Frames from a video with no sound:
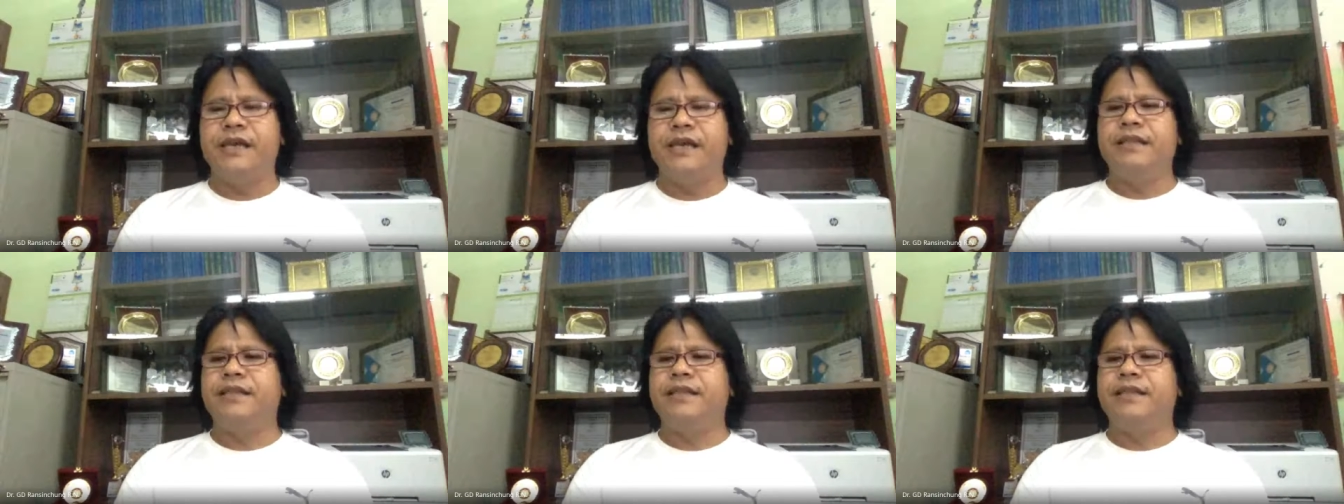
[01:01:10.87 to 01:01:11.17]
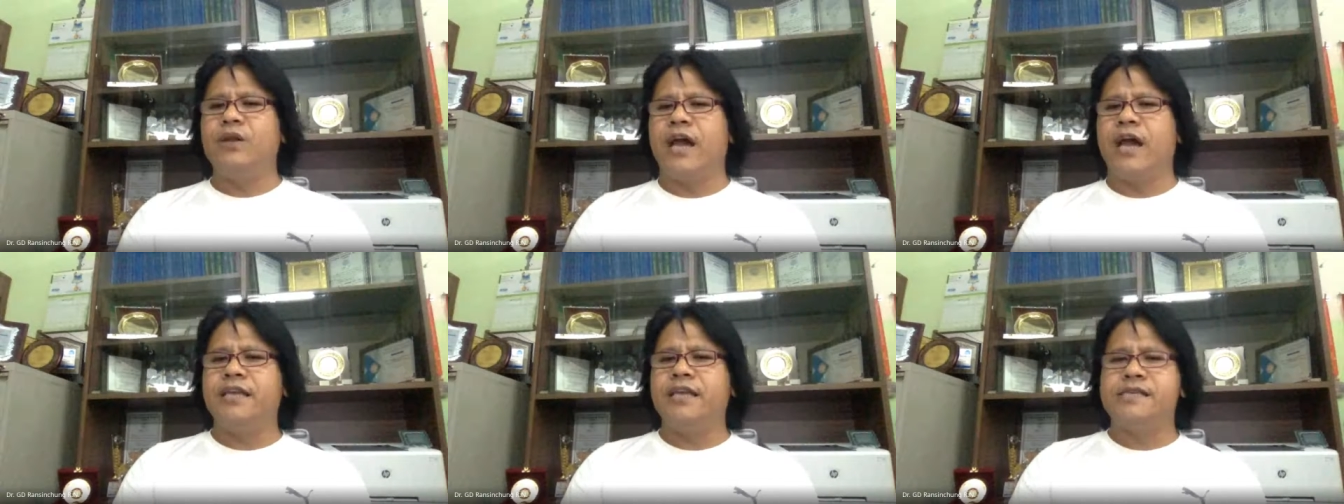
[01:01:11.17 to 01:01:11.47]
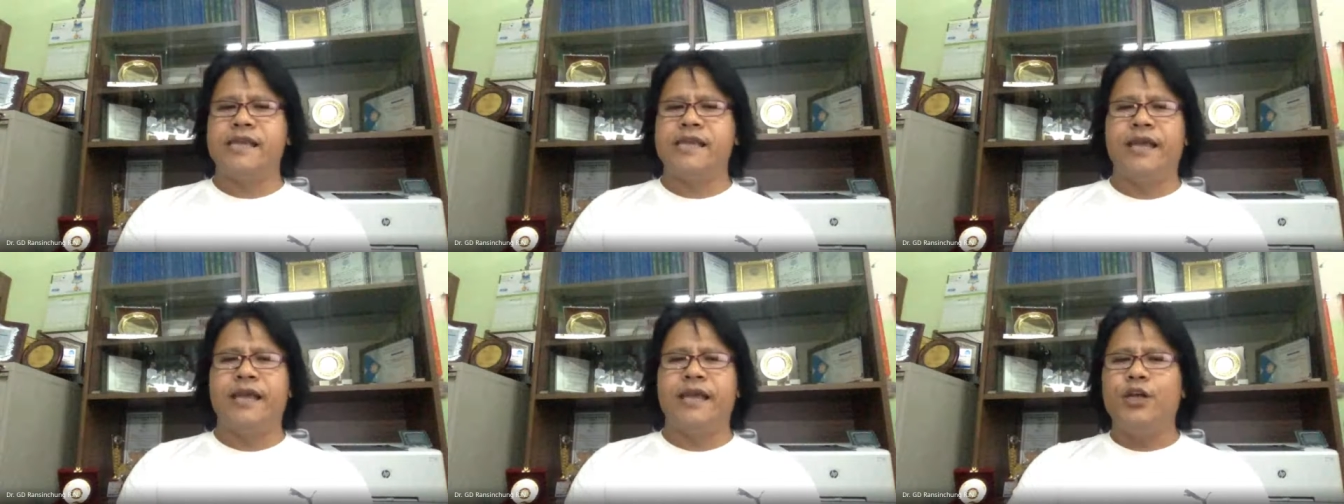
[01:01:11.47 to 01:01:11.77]
then I
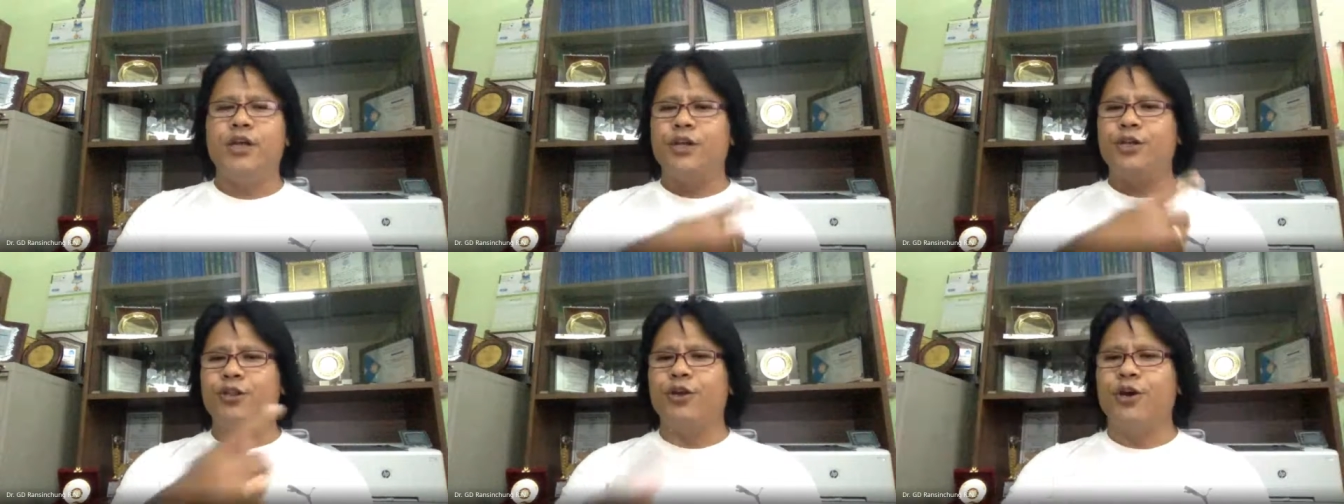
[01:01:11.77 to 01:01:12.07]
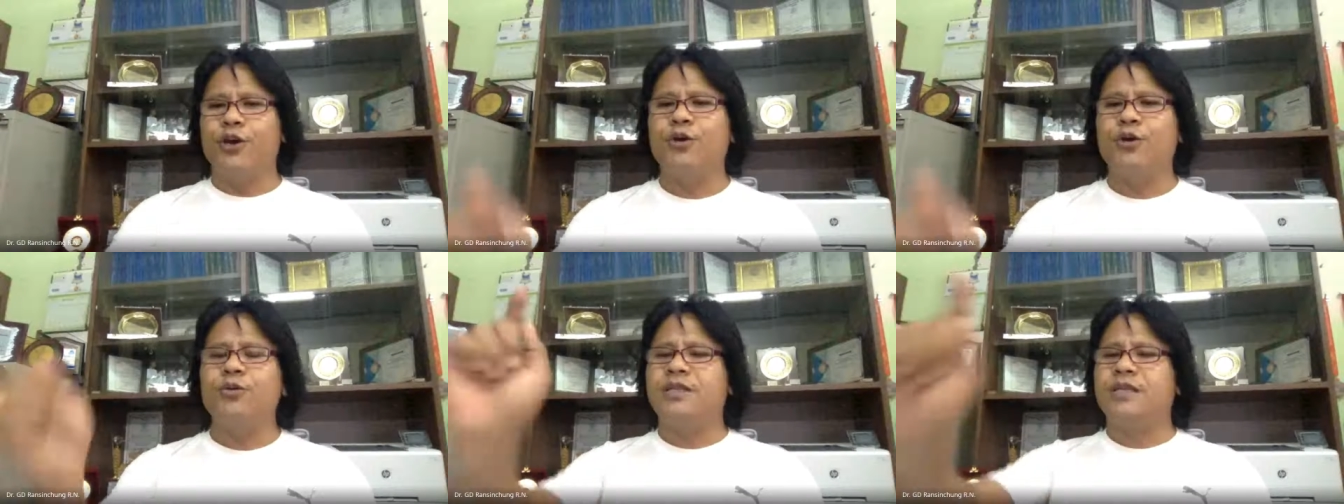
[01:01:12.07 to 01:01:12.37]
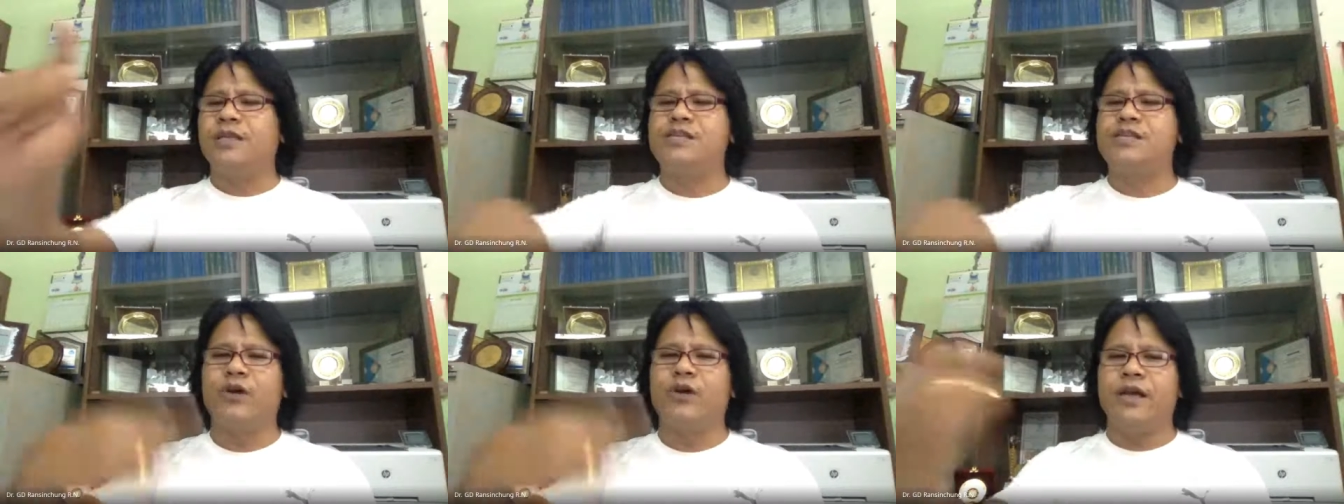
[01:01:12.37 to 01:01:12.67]
say no,
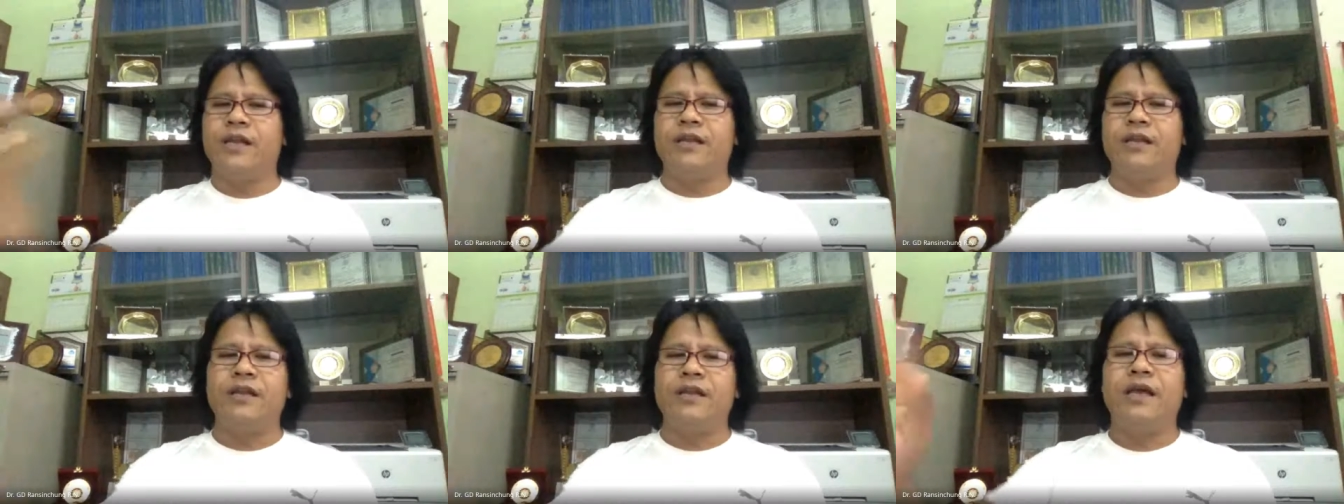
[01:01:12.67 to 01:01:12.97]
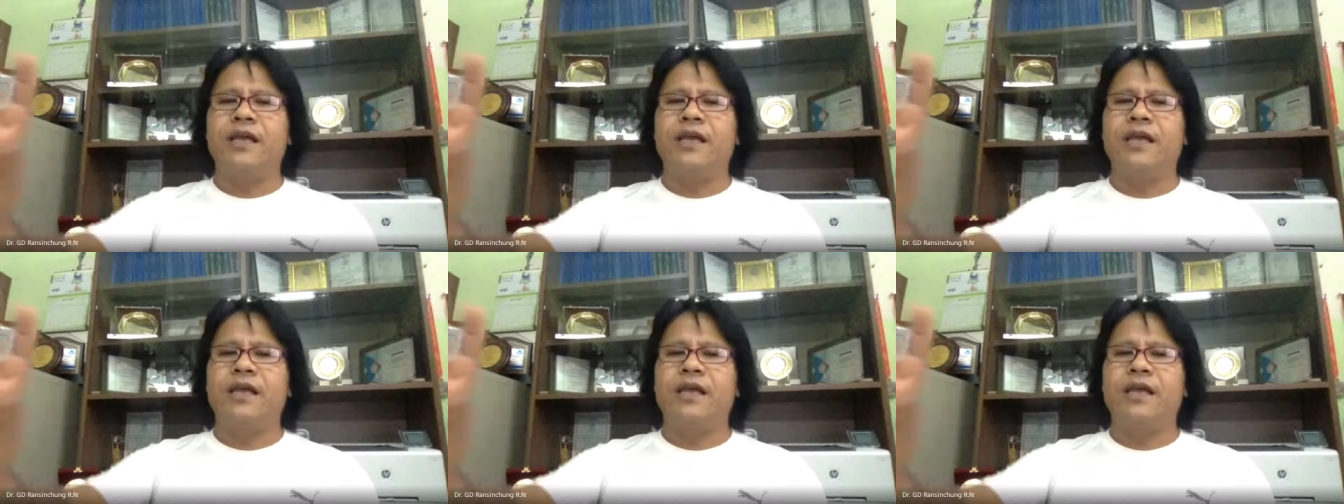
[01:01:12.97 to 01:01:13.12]
this soil